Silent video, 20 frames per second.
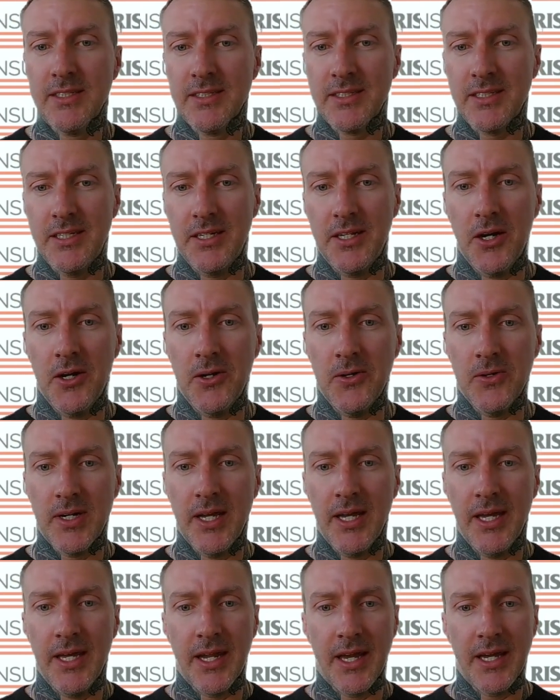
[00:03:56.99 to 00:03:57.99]

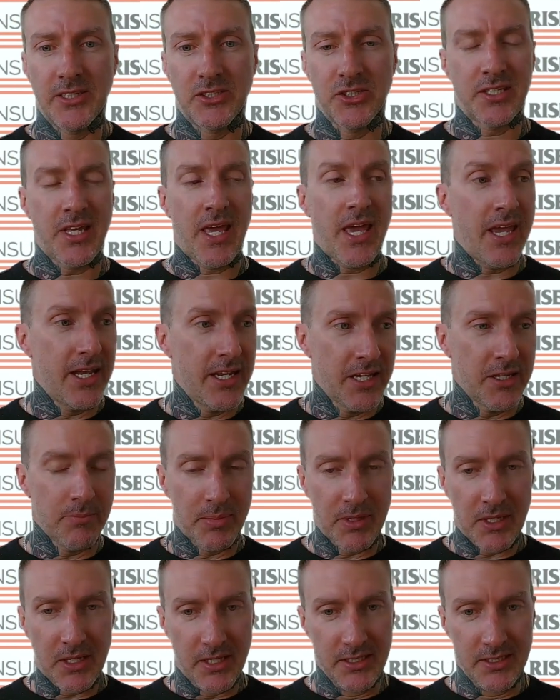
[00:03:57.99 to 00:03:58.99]
and I just hate it
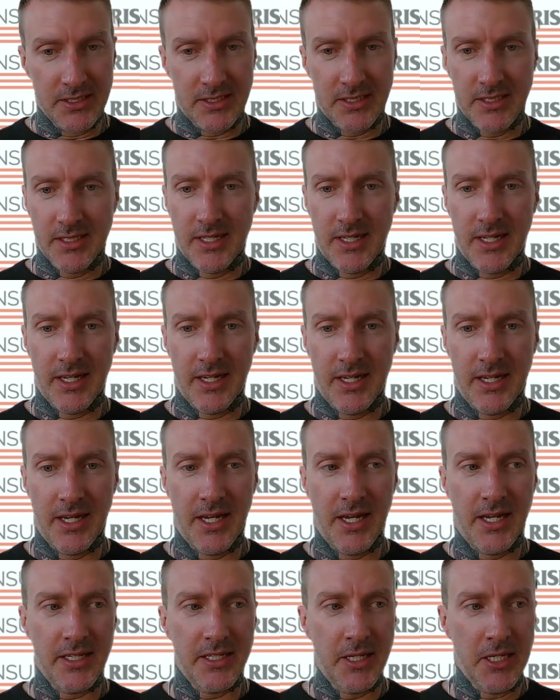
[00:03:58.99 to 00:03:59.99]
because
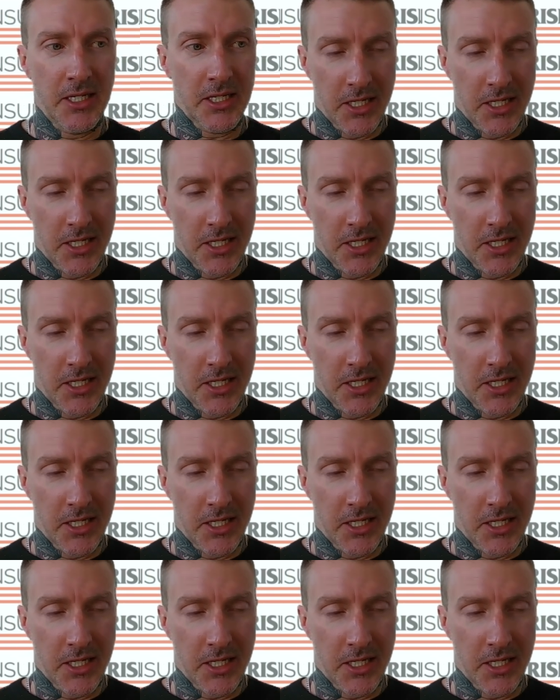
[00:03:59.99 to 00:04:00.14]
it